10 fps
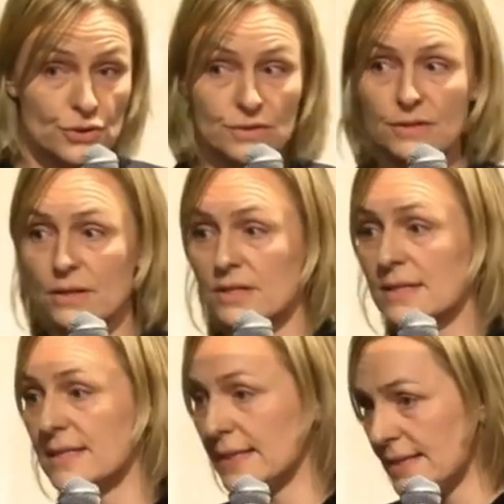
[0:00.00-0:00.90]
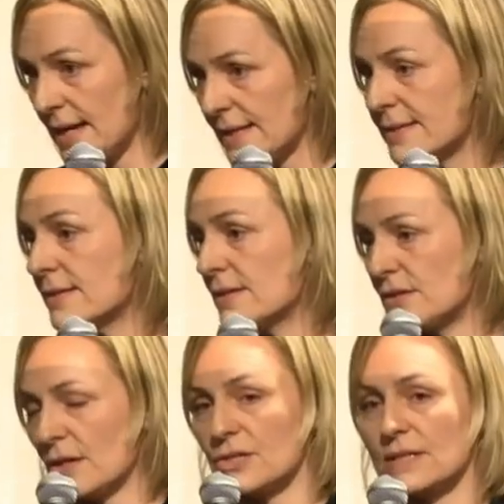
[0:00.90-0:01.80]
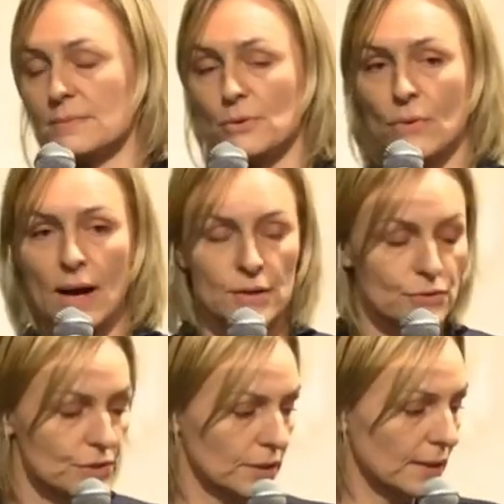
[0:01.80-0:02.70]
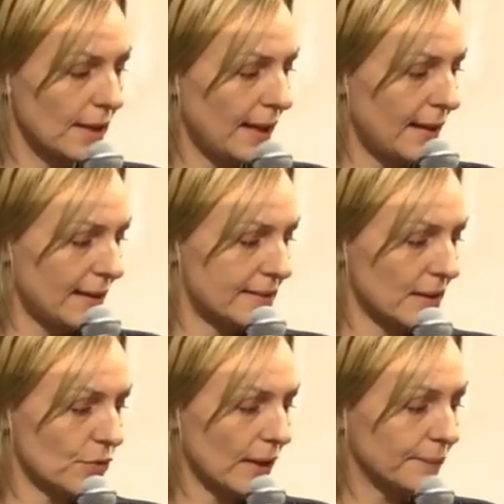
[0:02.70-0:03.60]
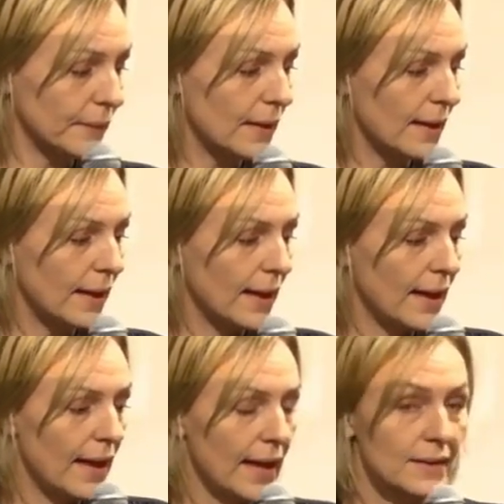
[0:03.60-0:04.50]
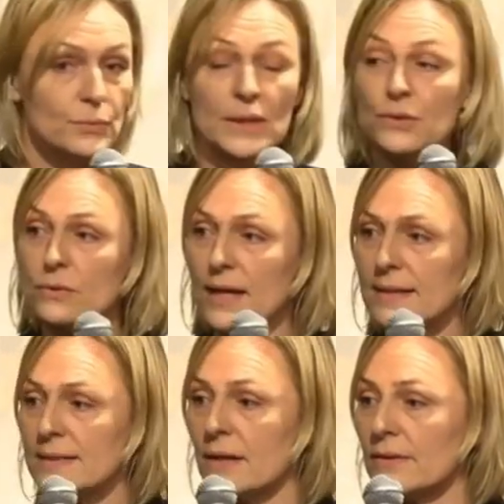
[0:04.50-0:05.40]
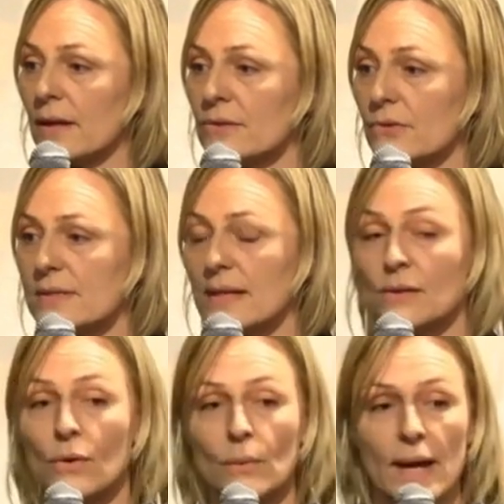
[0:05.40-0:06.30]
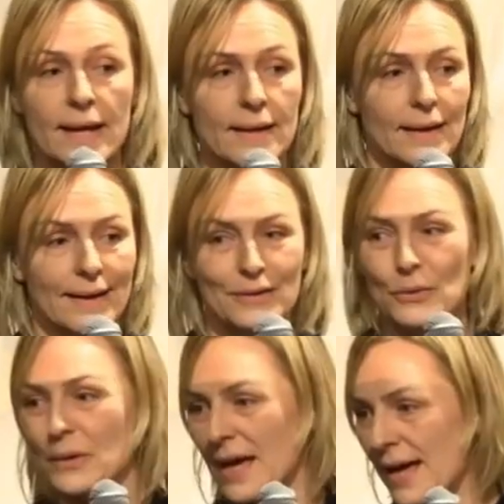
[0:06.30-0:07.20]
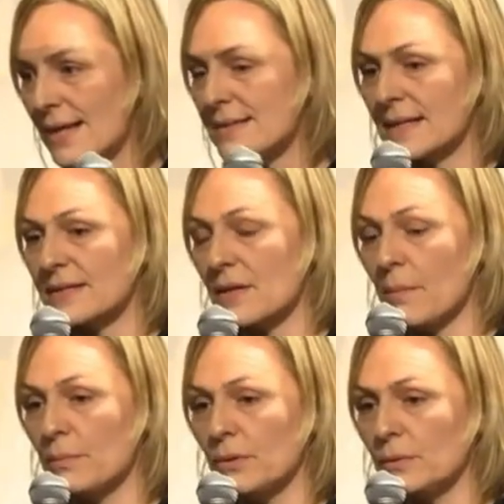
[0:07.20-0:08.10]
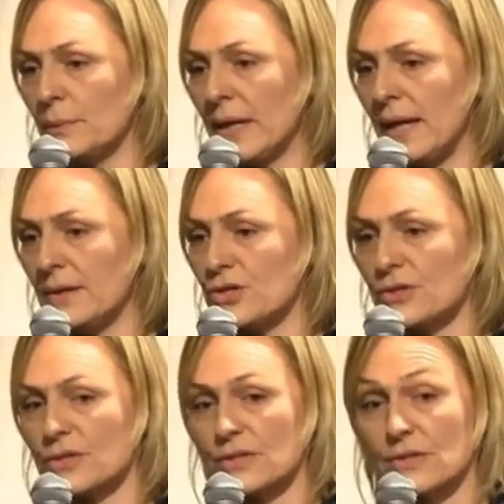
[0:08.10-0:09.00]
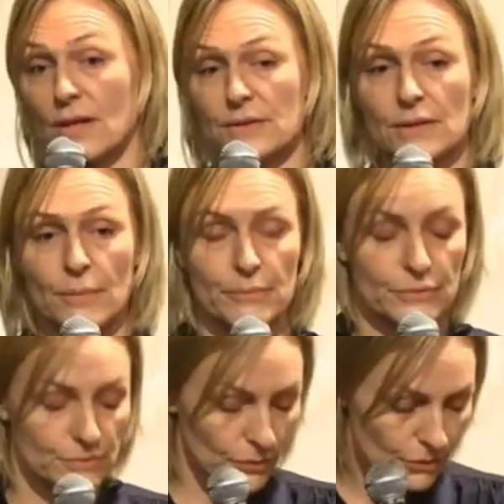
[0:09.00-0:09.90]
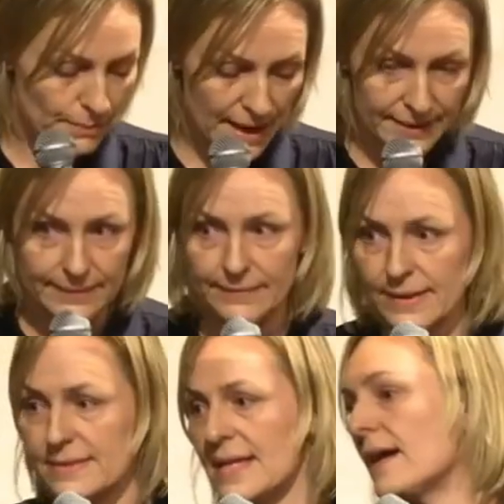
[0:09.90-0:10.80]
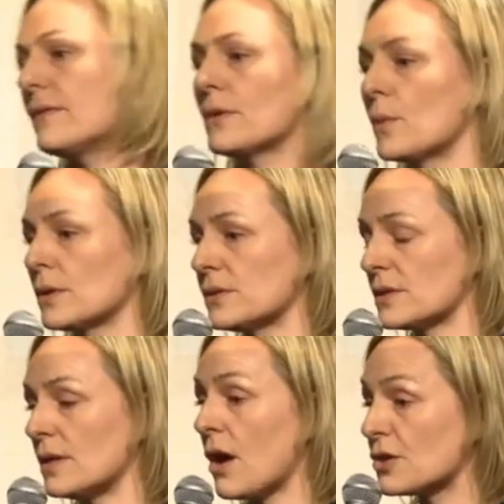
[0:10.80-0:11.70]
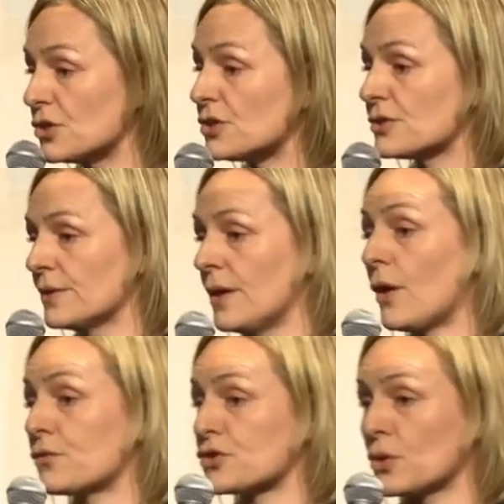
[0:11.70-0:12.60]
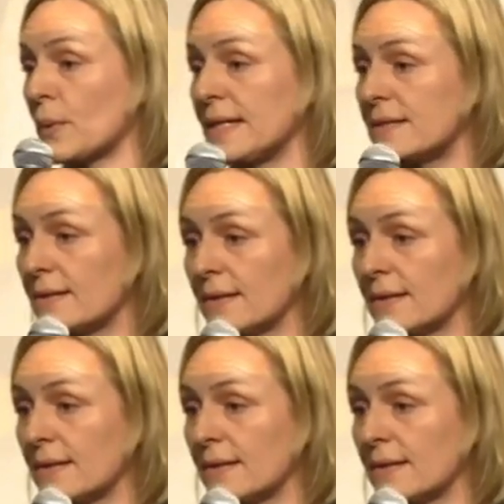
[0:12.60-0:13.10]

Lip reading: such as CCS, such as blue hydrogen, etc. And we do that in other countries than Norway. UK, as an example, we just started up Dogger Bank this year, the world's largest offshore wind